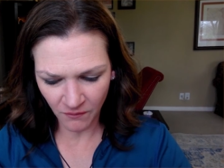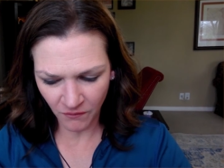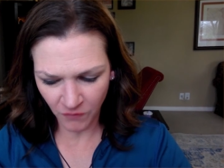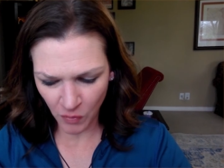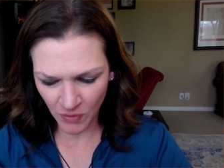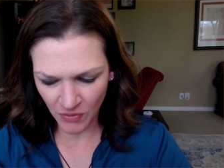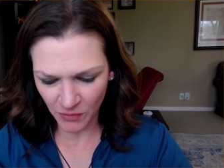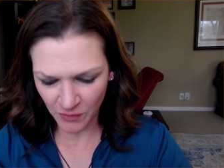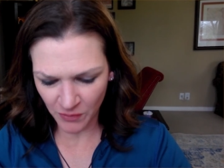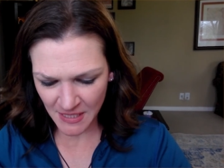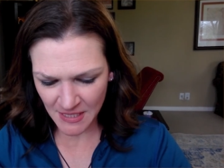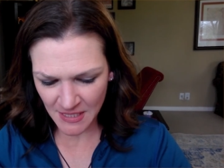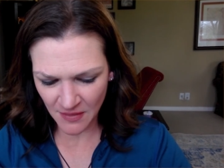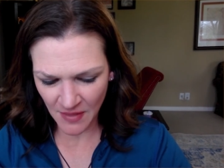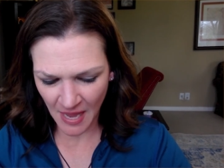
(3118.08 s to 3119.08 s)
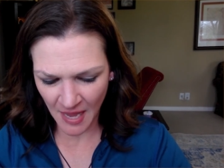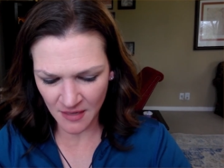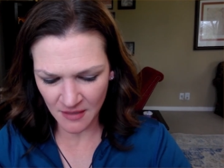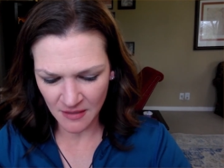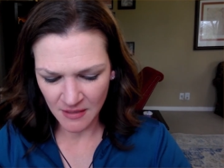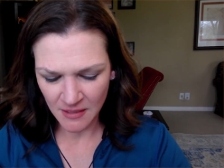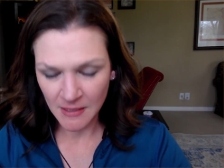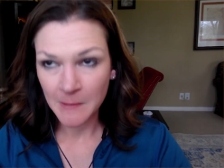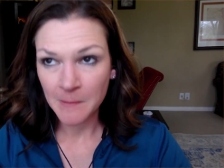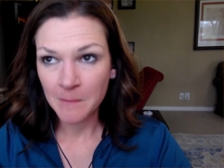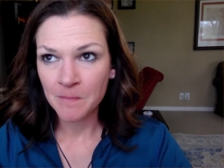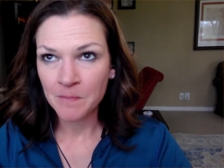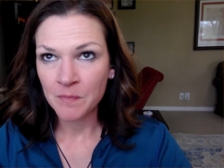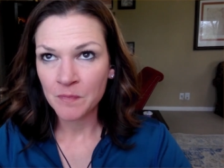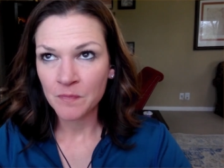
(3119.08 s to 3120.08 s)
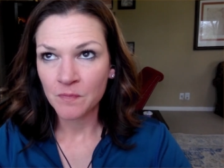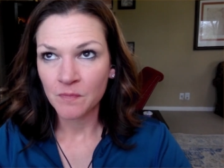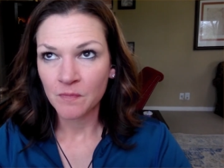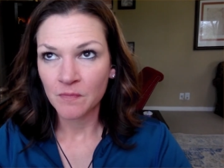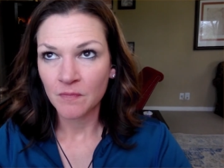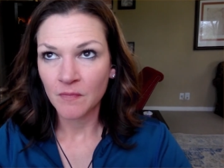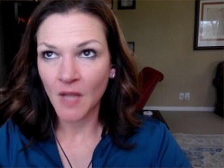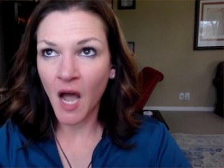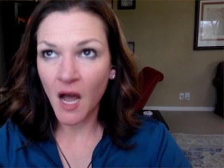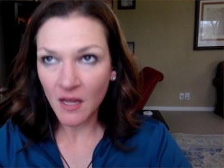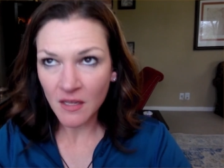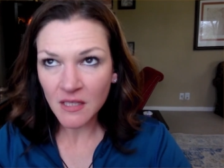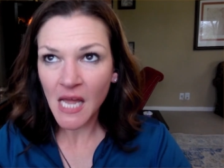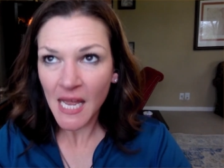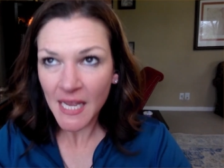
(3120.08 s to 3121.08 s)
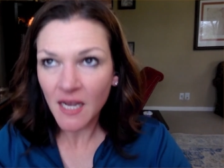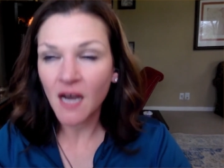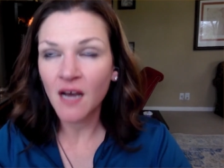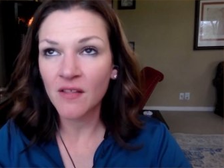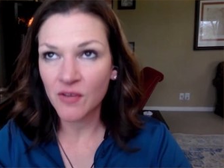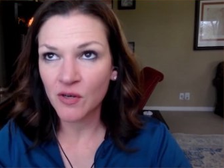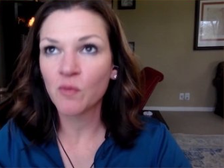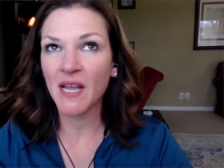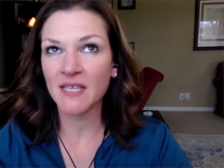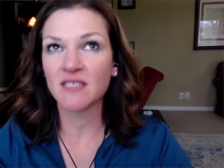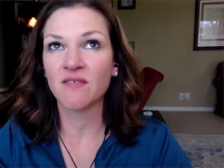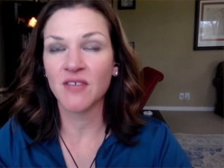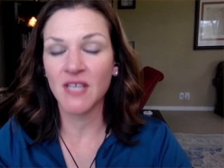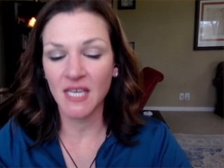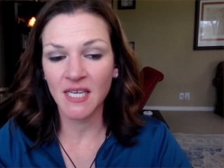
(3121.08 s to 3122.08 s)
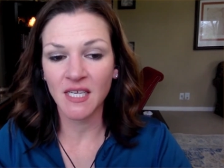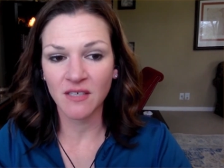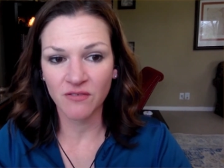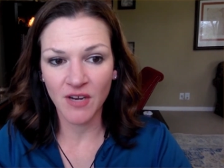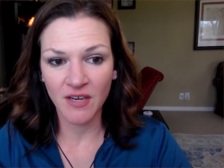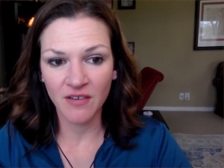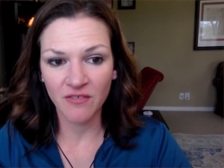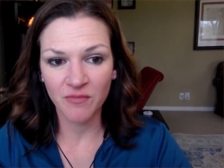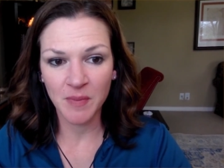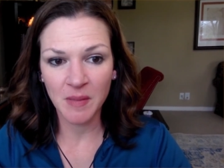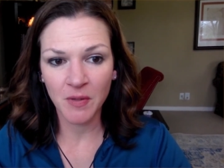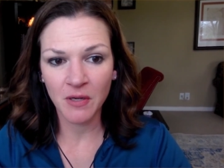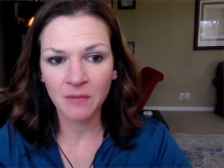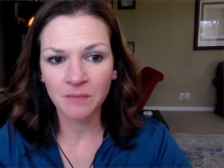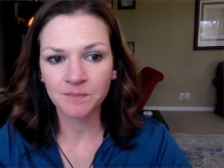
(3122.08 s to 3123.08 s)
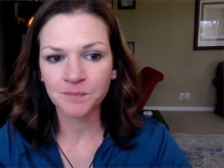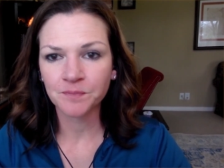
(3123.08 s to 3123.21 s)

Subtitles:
for the reason that, unlike other ways of getting in front of people,